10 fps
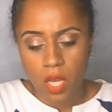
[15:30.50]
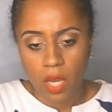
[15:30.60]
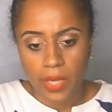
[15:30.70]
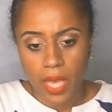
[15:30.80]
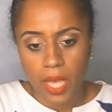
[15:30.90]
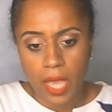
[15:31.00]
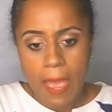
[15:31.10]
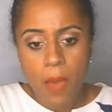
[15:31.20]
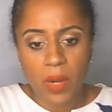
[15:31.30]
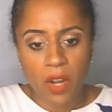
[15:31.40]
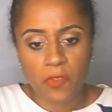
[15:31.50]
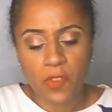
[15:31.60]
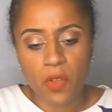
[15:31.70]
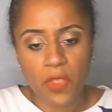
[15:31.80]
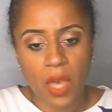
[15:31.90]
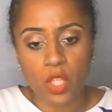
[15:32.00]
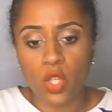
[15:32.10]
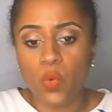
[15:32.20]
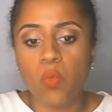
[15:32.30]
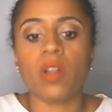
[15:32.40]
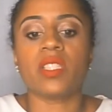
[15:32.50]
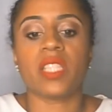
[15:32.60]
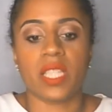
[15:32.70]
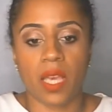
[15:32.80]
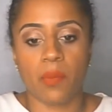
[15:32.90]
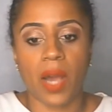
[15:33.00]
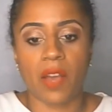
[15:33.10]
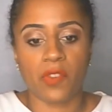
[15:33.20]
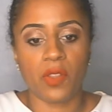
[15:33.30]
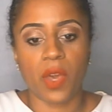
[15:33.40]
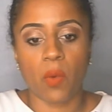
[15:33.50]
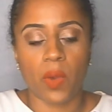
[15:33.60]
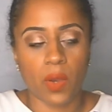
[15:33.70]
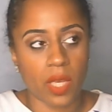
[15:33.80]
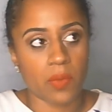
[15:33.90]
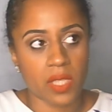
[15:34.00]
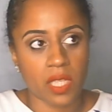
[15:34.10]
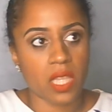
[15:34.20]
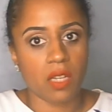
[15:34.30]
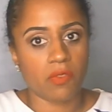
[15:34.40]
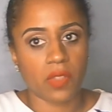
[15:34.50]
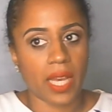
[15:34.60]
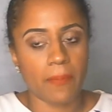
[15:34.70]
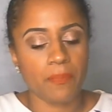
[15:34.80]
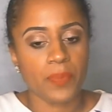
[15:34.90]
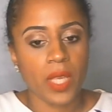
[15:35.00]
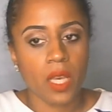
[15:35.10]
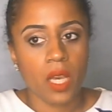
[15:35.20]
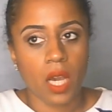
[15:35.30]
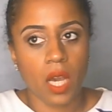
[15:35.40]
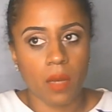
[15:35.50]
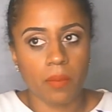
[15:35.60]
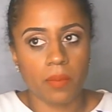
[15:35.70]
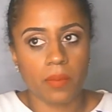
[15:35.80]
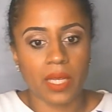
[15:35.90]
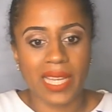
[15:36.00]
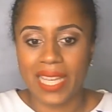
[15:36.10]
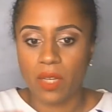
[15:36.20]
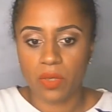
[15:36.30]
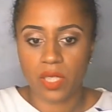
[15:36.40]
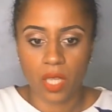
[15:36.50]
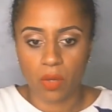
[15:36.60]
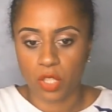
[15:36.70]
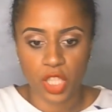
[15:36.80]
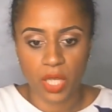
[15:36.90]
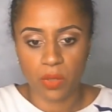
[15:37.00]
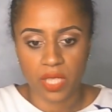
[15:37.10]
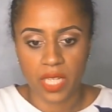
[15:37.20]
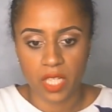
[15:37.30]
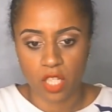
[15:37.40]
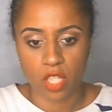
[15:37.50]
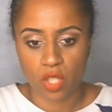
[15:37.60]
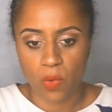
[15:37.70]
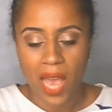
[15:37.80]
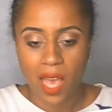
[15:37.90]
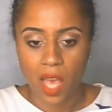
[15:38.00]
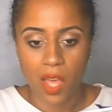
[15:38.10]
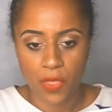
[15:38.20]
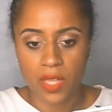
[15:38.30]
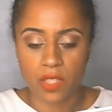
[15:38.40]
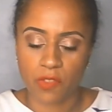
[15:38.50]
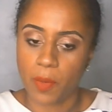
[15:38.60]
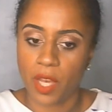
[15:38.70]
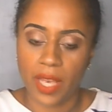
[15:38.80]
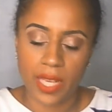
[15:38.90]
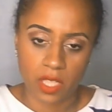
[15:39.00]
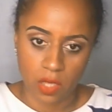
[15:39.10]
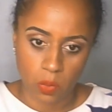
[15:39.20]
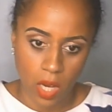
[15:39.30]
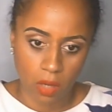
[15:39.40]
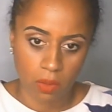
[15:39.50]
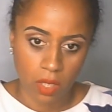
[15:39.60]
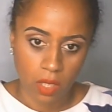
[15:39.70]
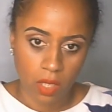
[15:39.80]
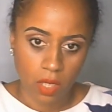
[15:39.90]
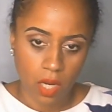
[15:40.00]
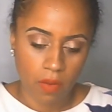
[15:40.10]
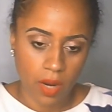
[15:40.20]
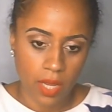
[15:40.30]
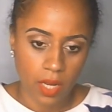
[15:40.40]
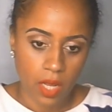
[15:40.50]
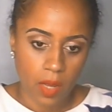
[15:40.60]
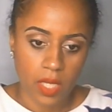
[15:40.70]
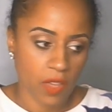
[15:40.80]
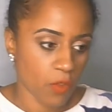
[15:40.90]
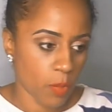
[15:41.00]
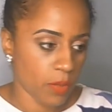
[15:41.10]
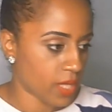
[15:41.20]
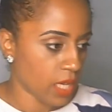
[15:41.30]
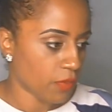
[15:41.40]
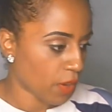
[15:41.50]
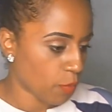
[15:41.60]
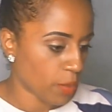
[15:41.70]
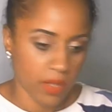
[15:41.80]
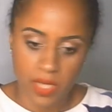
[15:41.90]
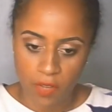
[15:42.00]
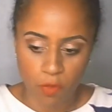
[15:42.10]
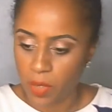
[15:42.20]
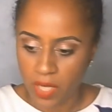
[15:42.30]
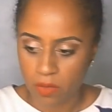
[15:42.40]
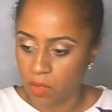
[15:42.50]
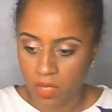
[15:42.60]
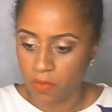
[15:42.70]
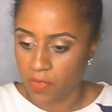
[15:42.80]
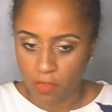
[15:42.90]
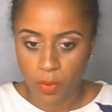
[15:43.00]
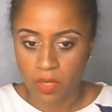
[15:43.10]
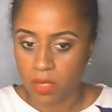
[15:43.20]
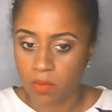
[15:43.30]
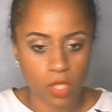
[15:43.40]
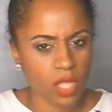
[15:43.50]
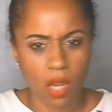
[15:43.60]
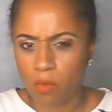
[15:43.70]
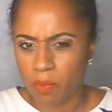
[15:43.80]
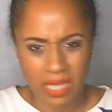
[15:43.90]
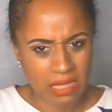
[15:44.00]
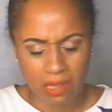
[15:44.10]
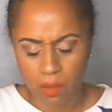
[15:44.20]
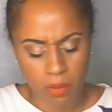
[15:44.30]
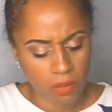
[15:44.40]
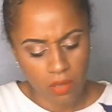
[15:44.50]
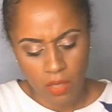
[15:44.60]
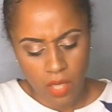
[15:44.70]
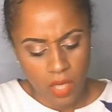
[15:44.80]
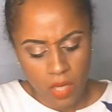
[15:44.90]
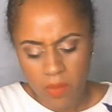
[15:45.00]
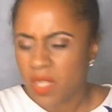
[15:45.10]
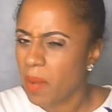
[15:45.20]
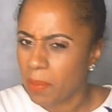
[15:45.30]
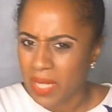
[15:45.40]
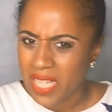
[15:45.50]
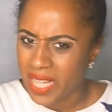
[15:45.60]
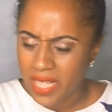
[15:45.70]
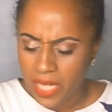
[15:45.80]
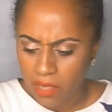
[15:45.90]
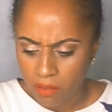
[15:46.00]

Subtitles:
okay? But I feel that you wanted it, but I feel that it was a thing of like, she also needed to sort out her things from her end as well, all right? Because everybody was dealing with everybody else and everybody else was dealing with everybody else. It was just a whole mix-up. You see my bloody head in,